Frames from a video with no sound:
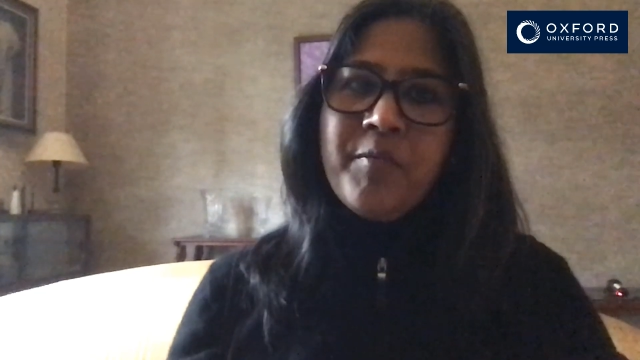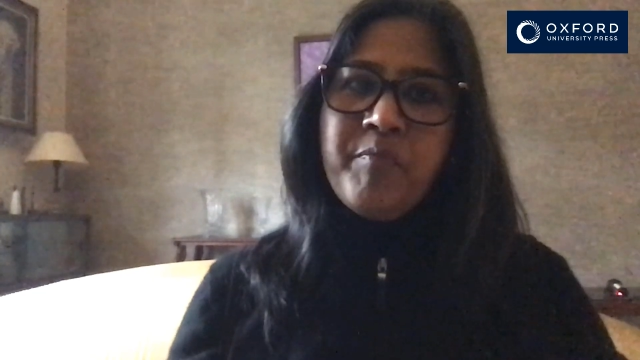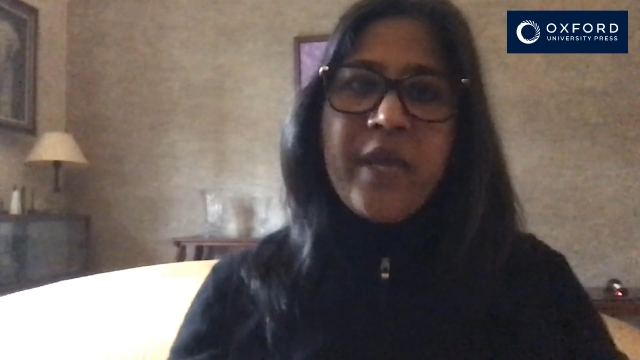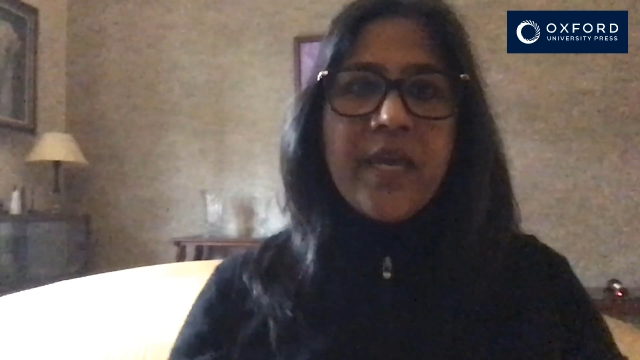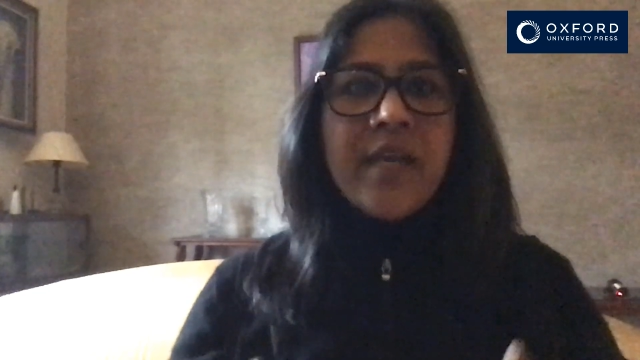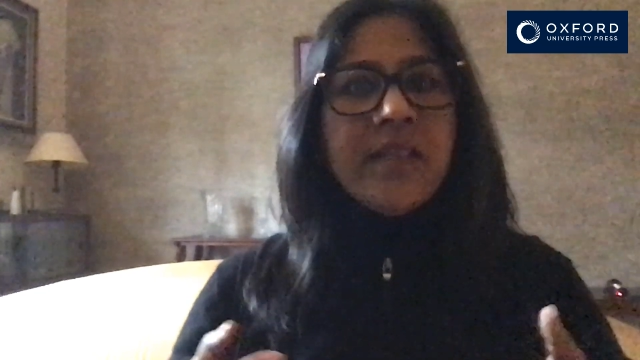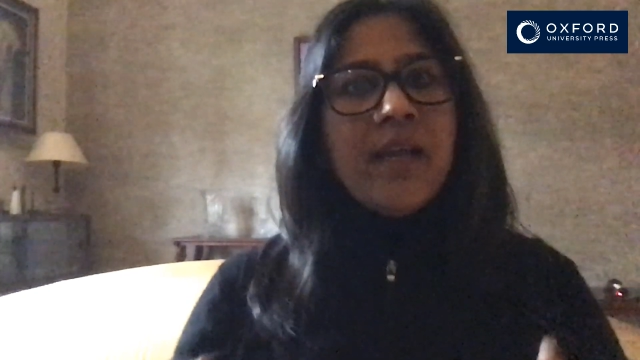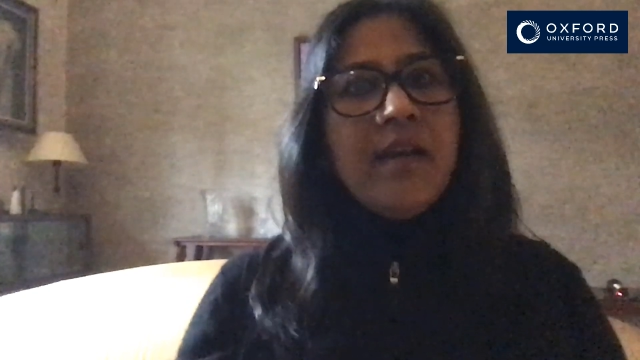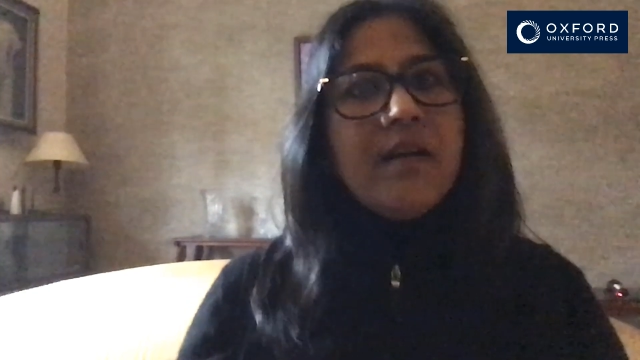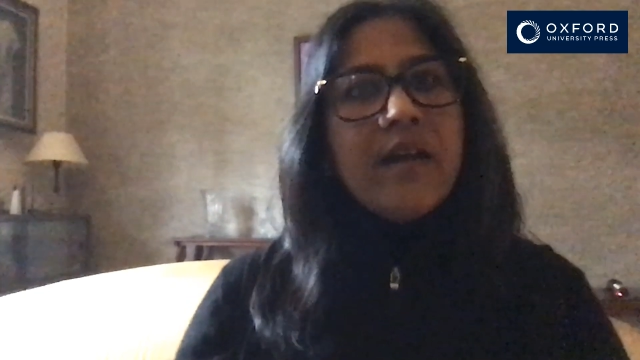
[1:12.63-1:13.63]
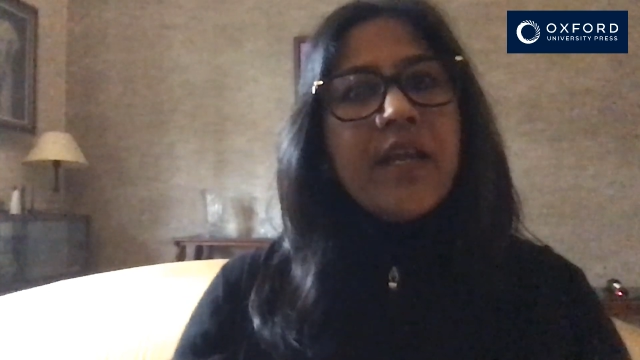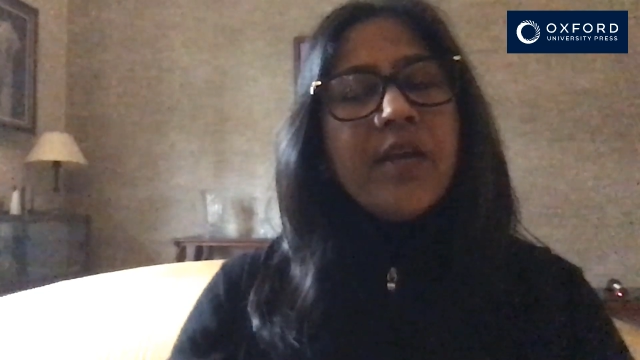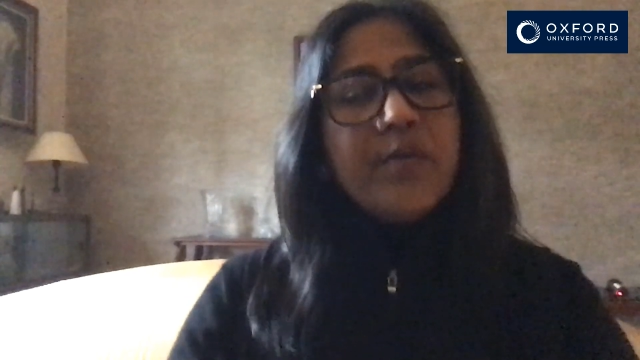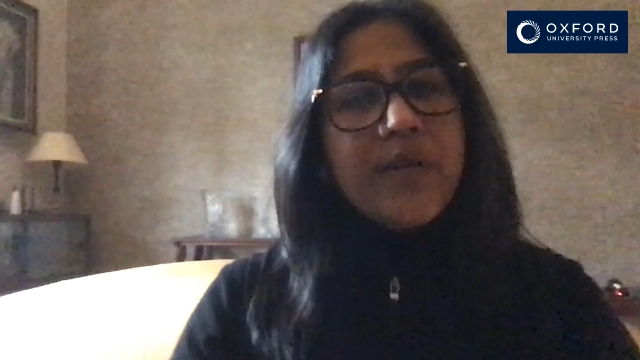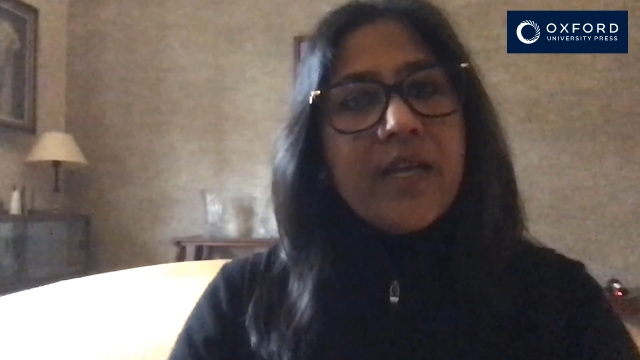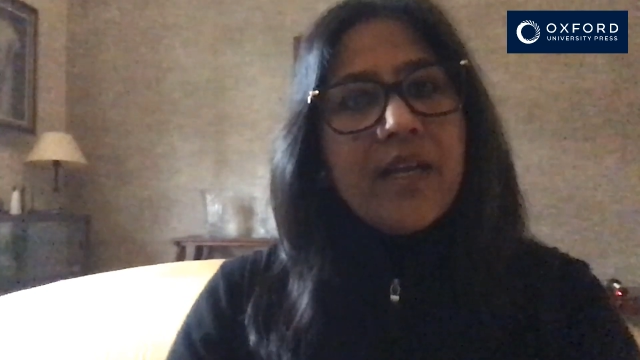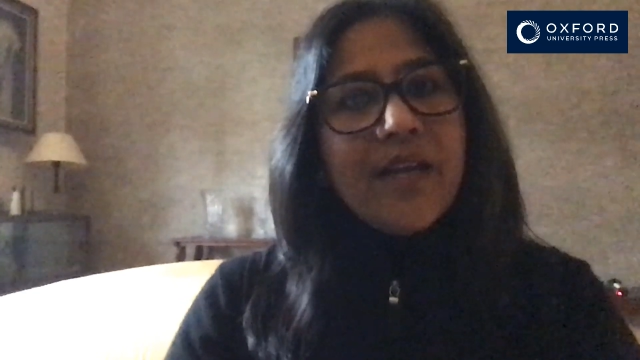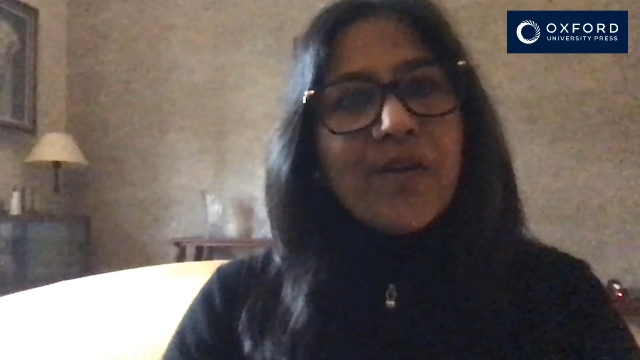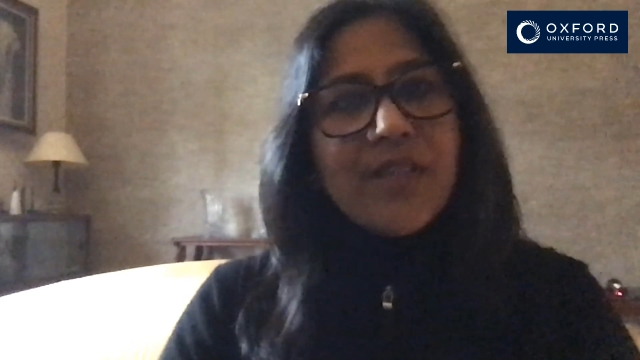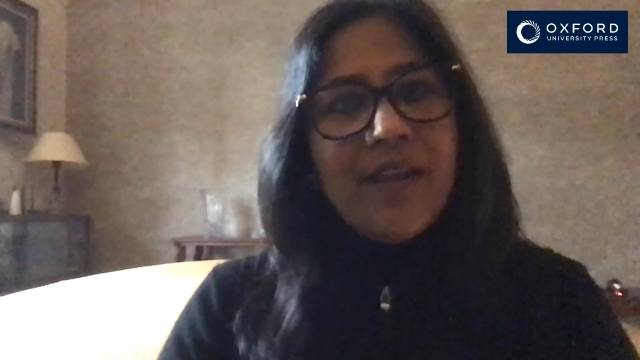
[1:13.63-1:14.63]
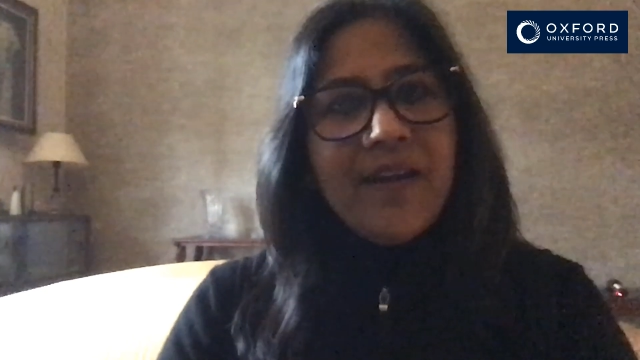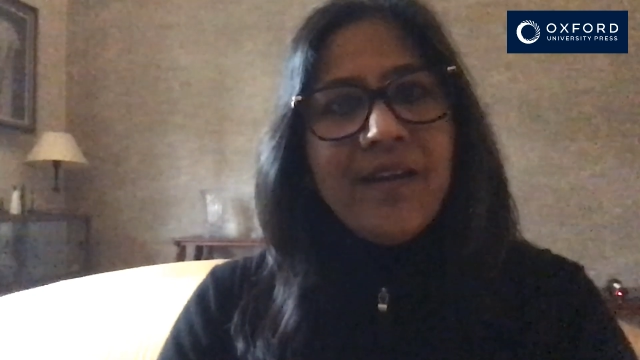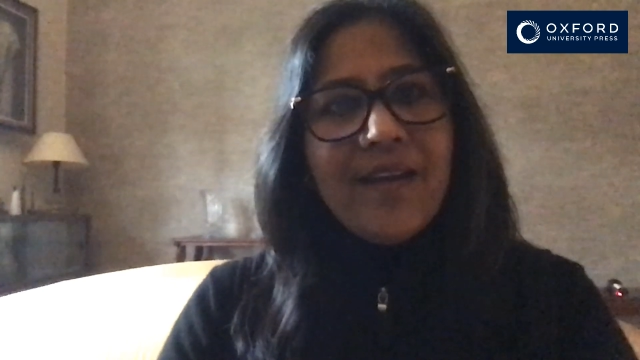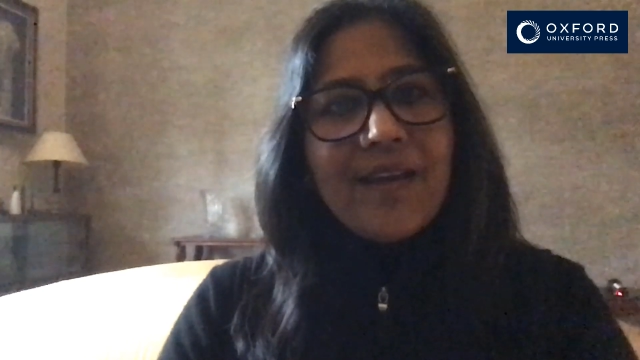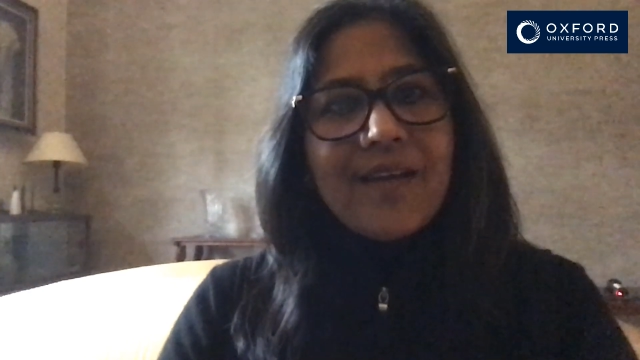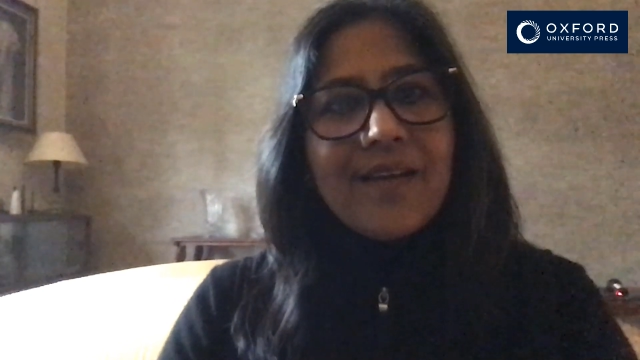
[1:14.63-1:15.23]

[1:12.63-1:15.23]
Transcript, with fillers: making their learning real and authentic.